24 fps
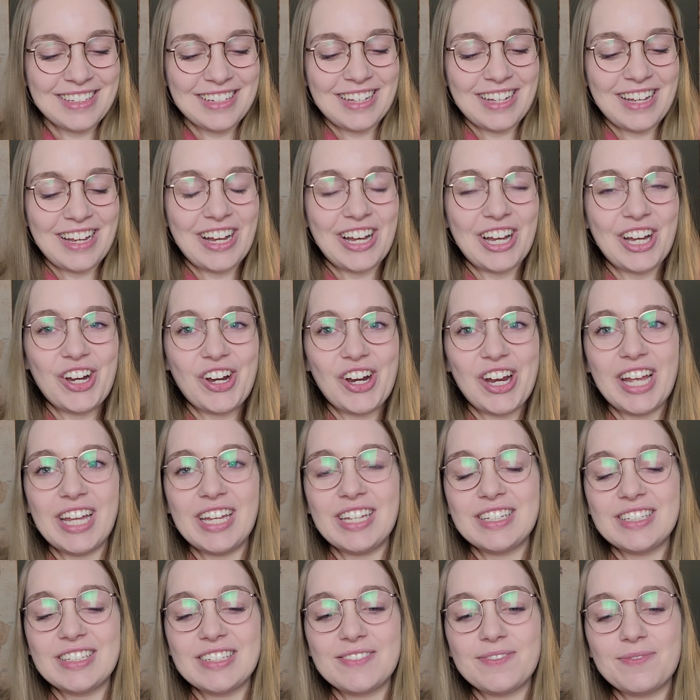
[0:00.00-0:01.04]
All right.
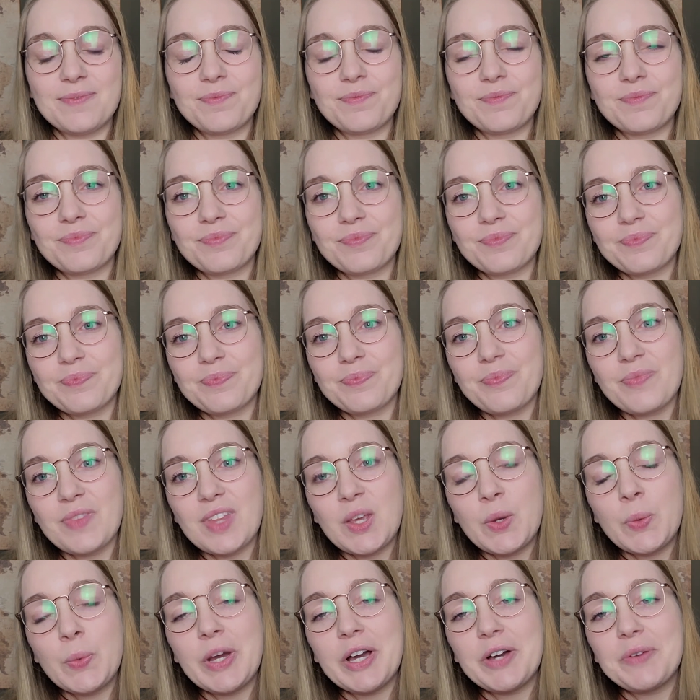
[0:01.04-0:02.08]

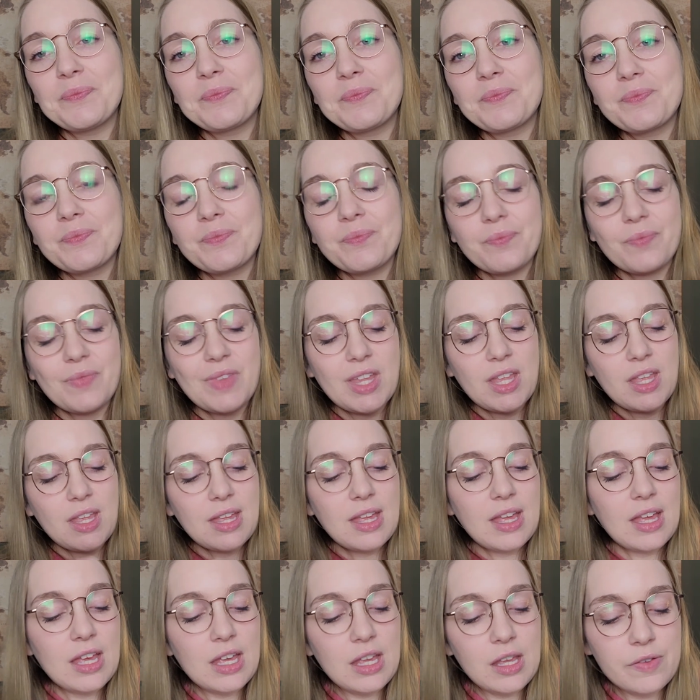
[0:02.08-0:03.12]
Well,
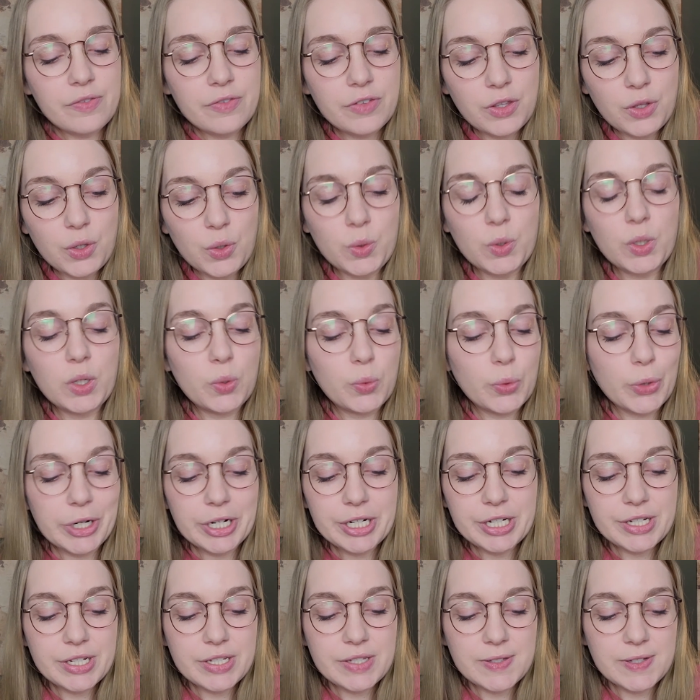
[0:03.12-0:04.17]
if you weren't a
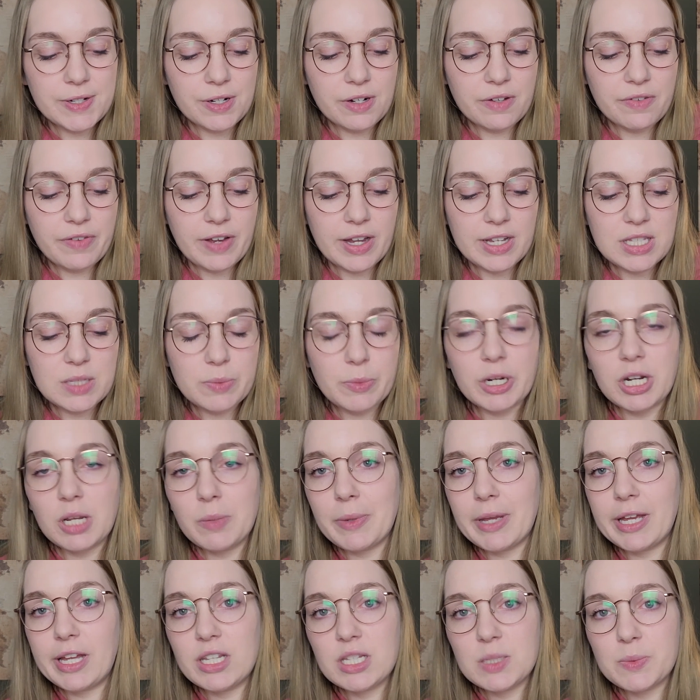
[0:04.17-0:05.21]
certified smarty
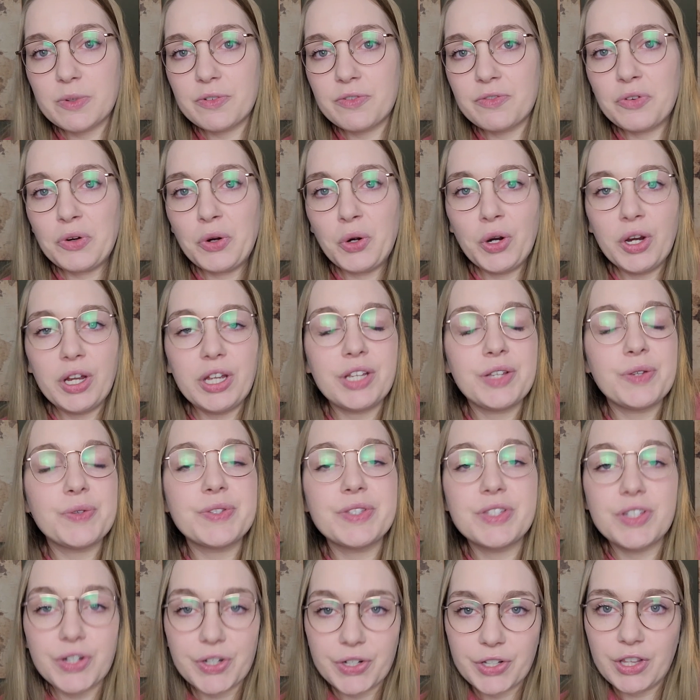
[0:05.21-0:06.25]
pants before, you
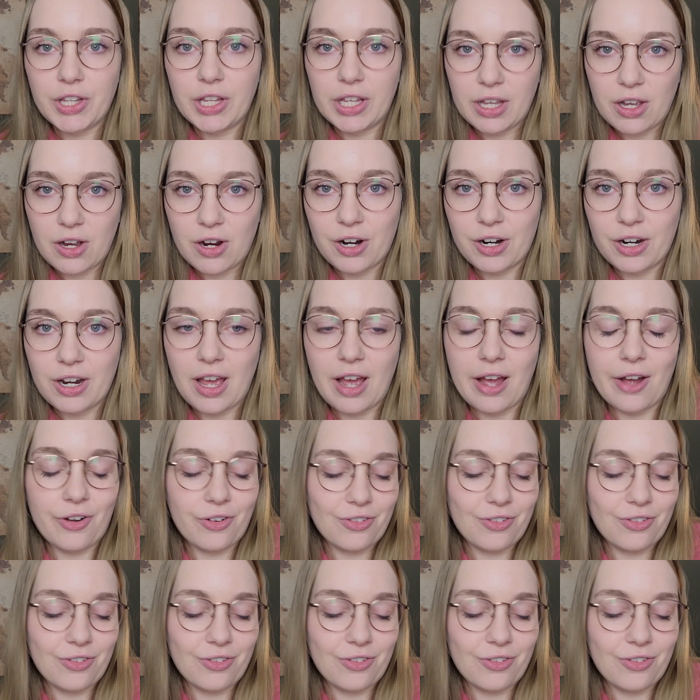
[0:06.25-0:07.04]
certainly are now.